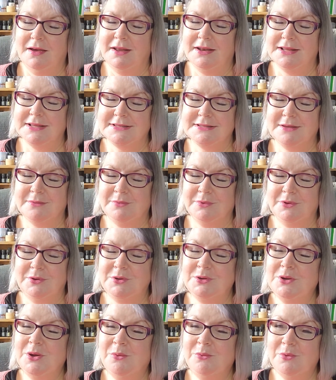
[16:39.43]
and I said well you
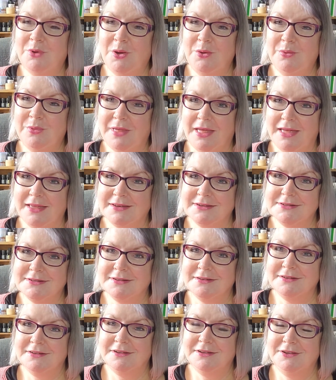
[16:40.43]
don't know that
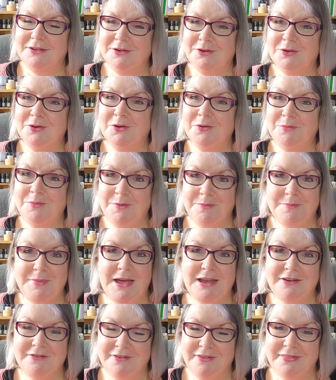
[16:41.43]
you could be
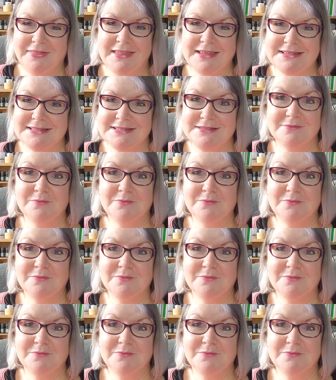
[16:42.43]
better at this